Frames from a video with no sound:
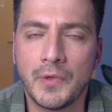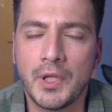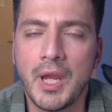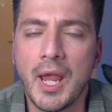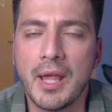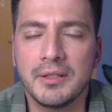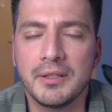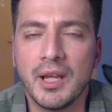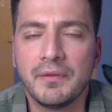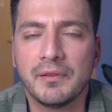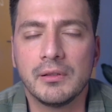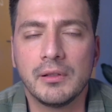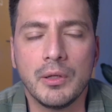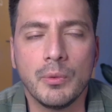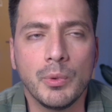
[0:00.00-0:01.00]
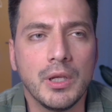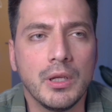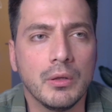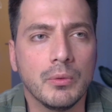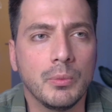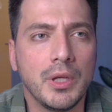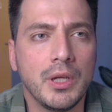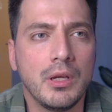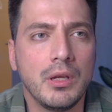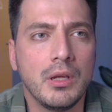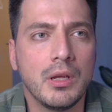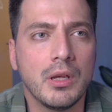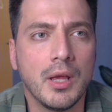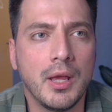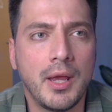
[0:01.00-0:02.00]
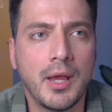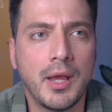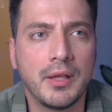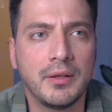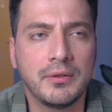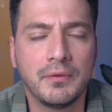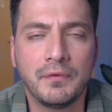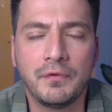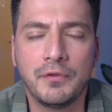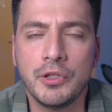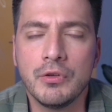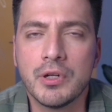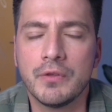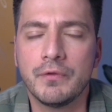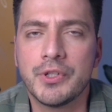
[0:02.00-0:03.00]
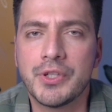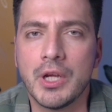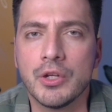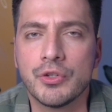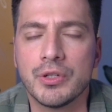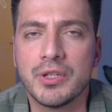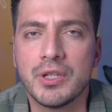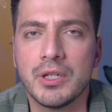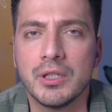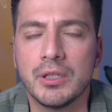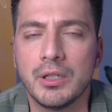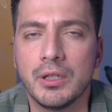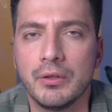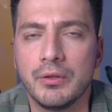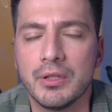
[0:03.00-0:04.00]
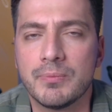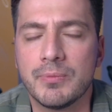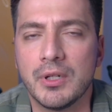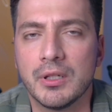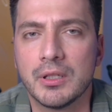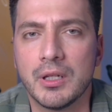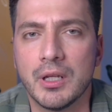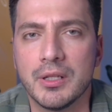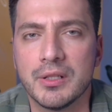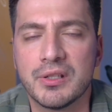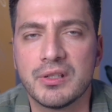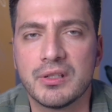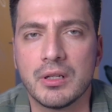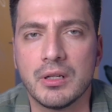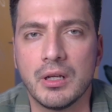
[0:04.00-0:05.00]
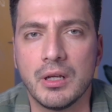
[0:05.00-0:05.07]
Yeah, definitely. We had few conversations here on this podcast